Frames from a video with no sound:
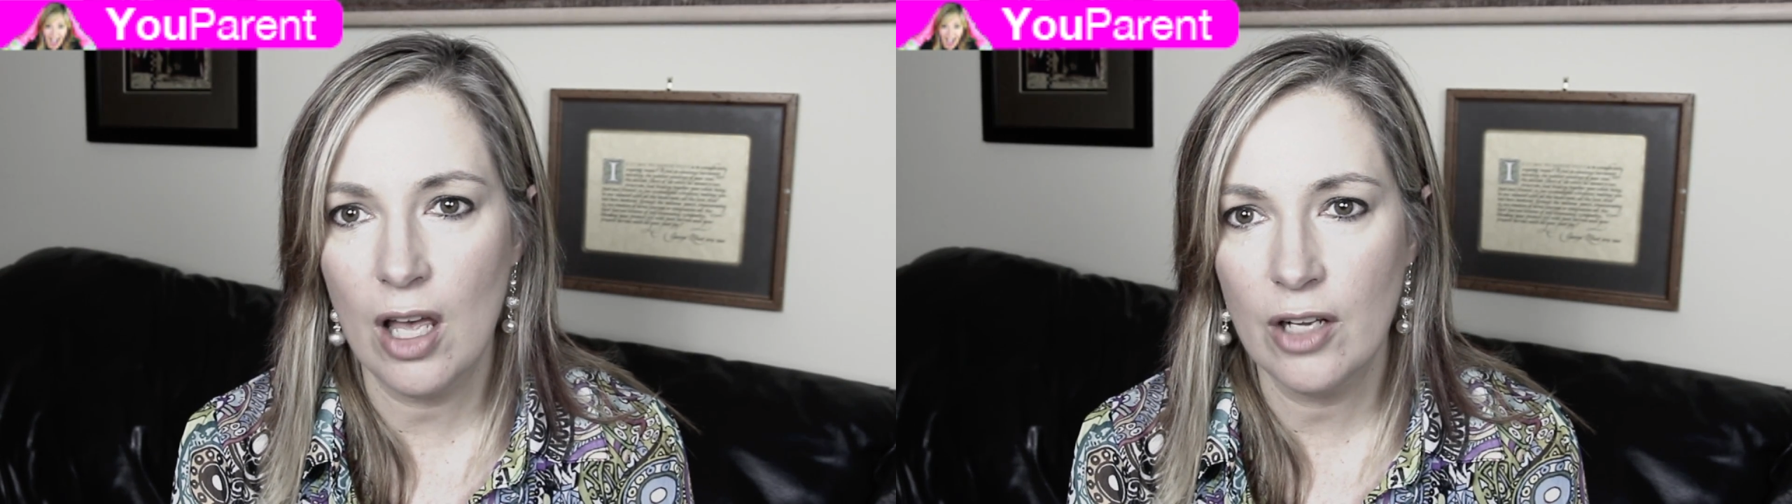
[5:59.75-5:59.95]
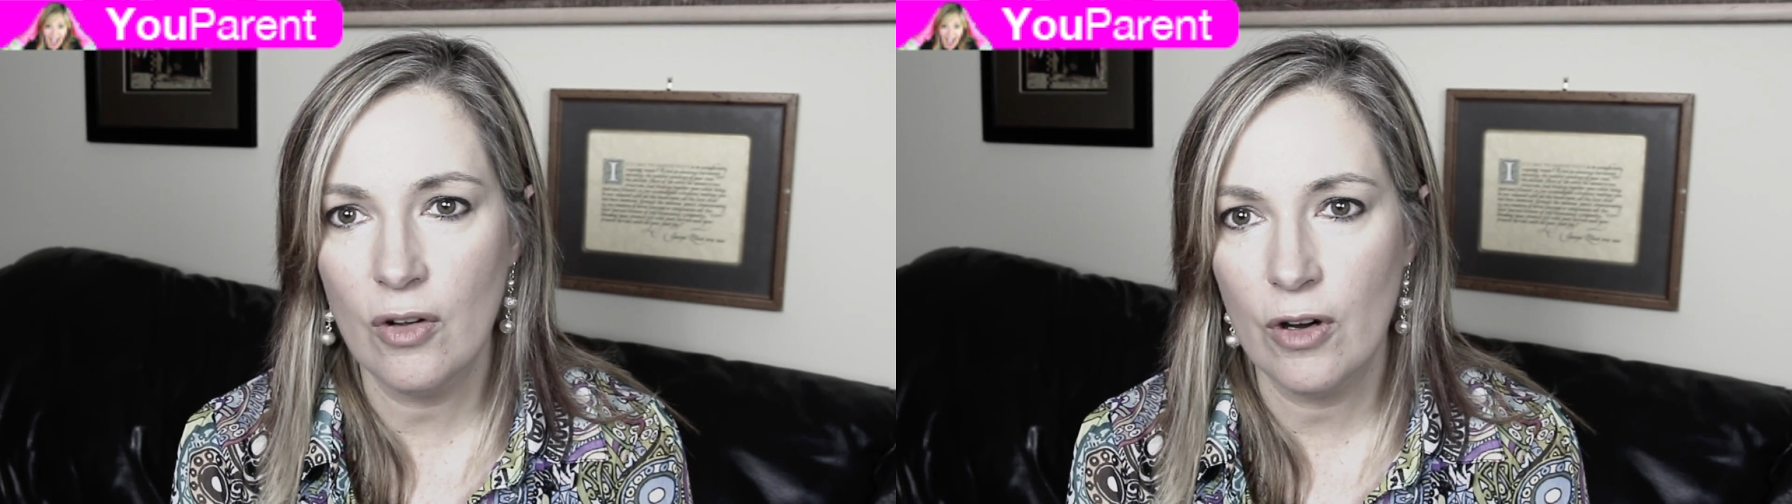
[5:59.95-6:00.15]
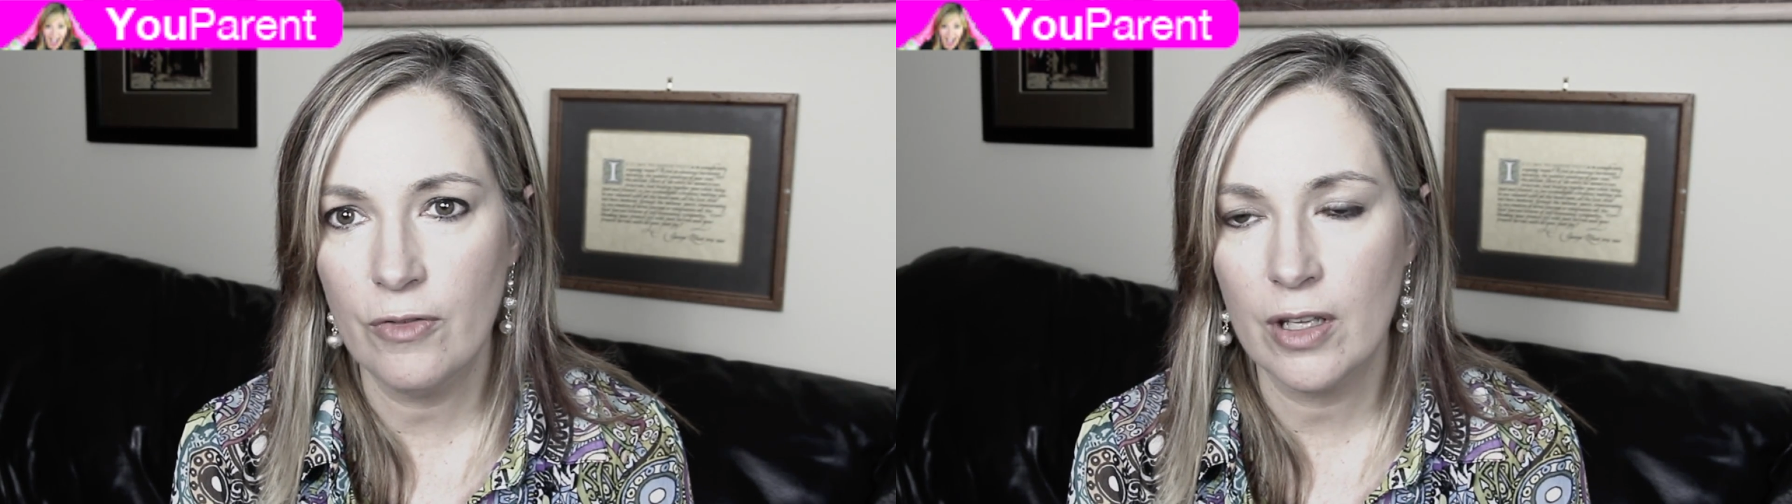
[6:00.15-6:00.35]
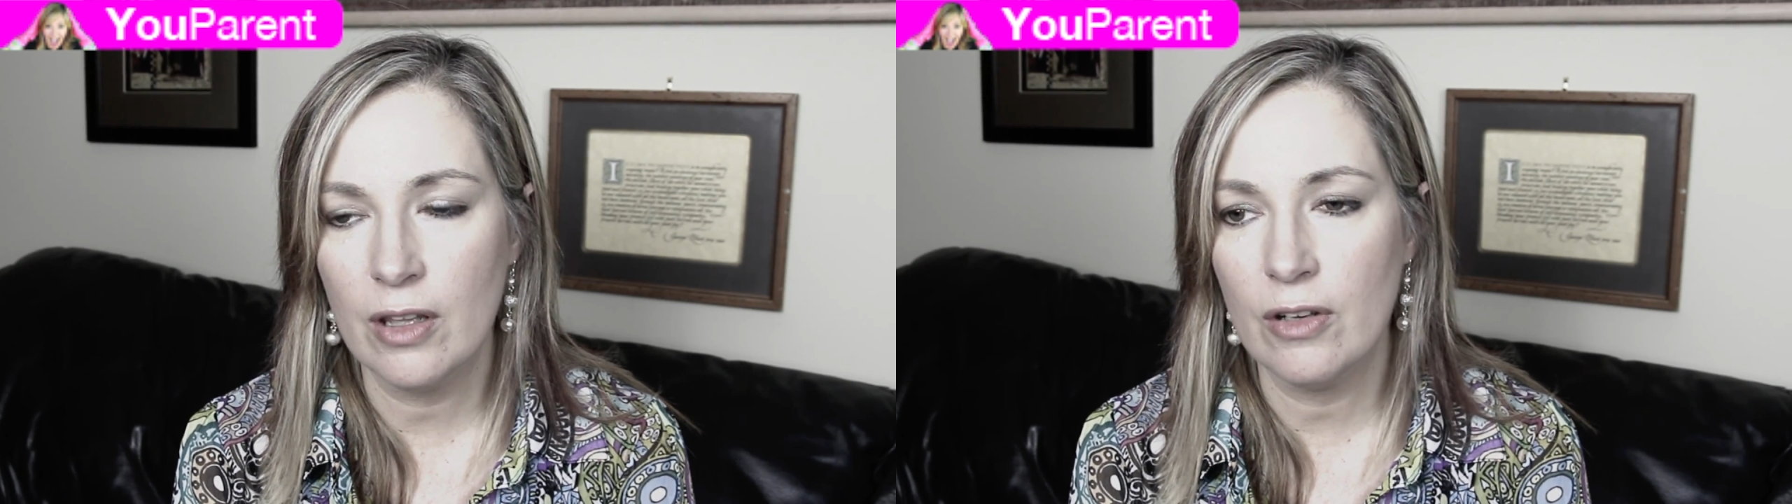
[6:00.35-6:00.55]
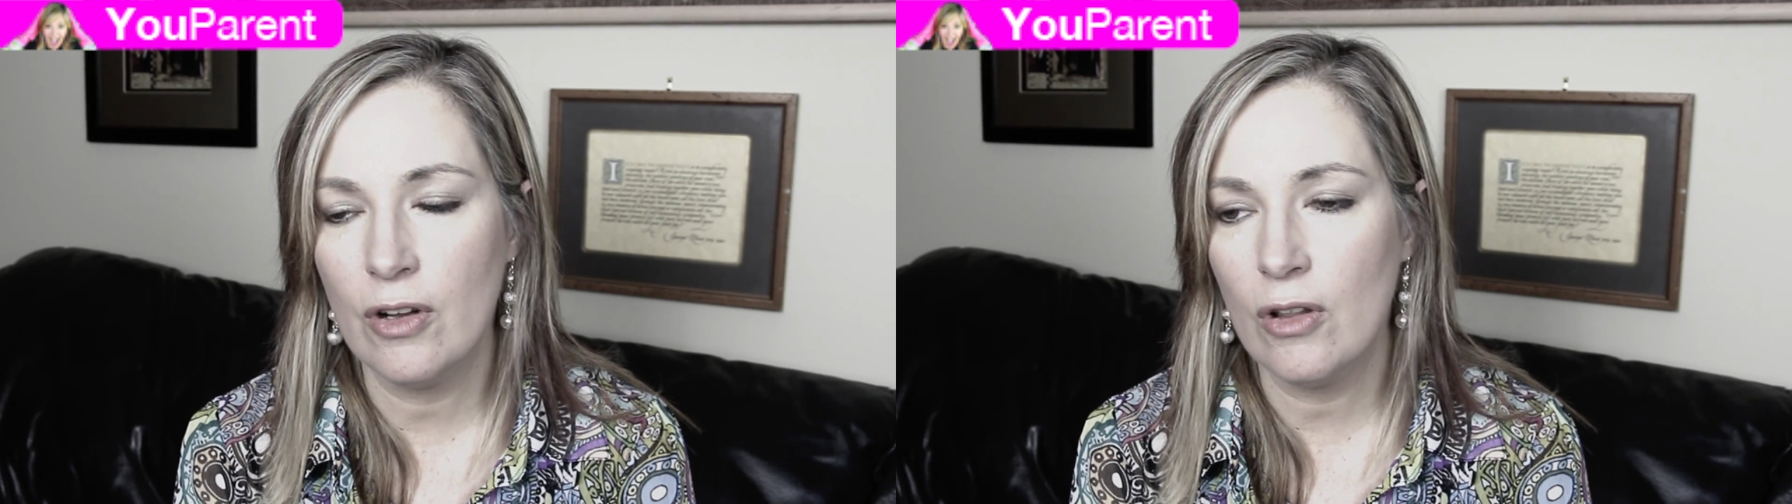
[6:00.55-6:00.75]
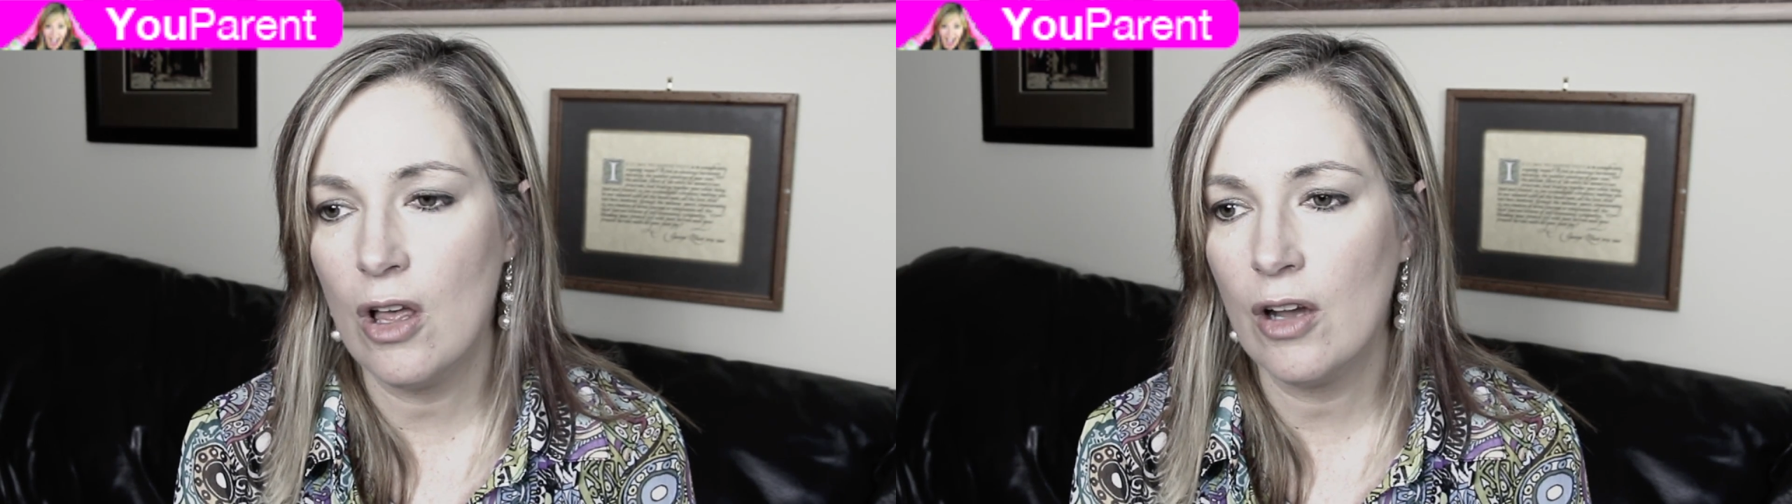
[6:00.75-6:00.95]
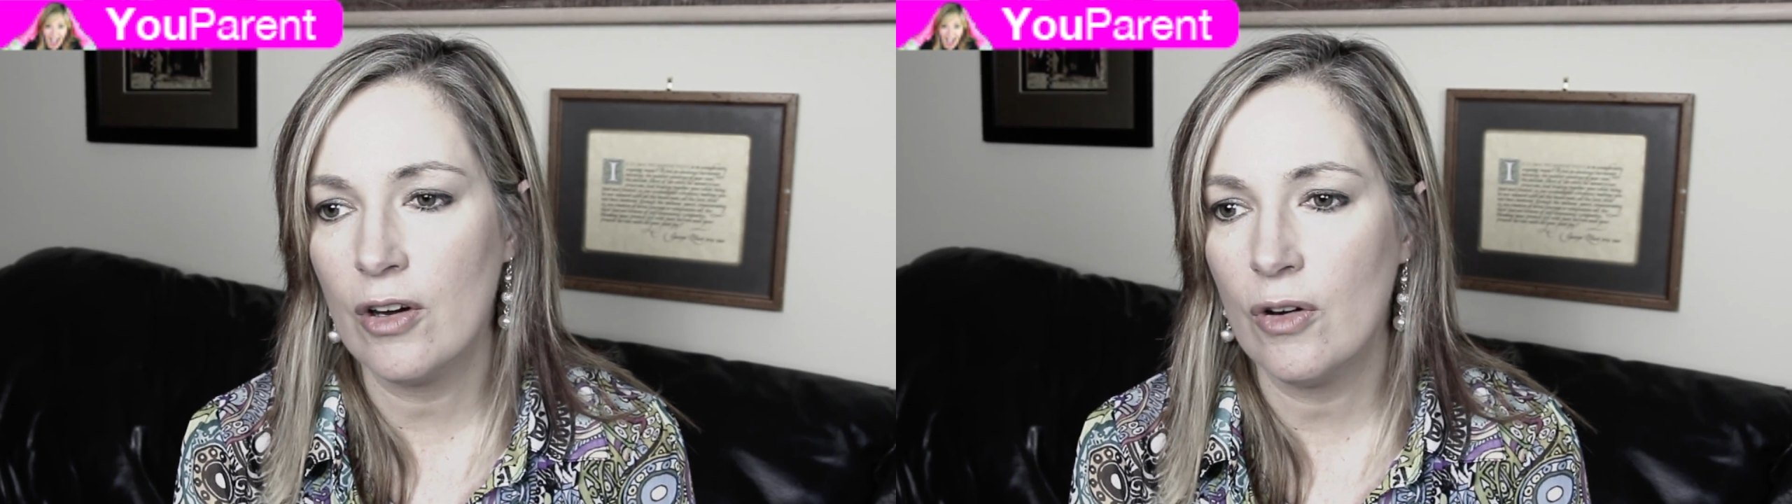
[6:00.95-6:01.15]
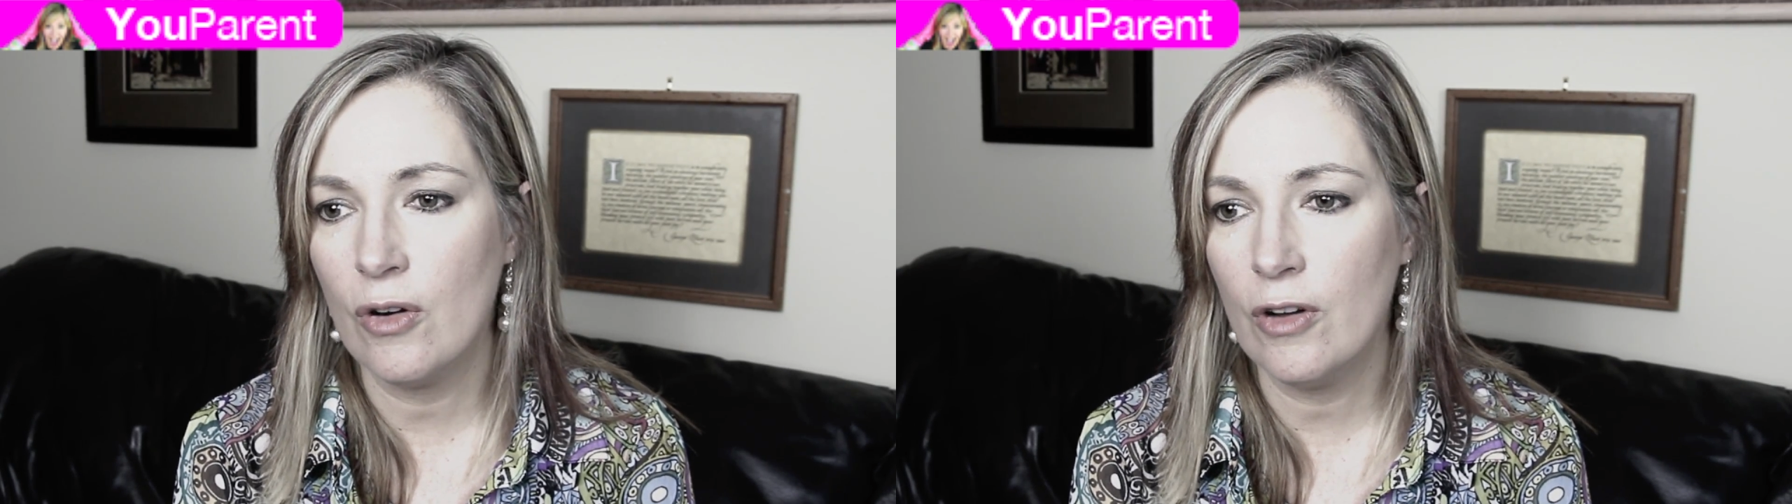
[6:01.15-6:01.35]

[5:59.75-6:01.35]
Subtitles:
unorphaned. They're no longer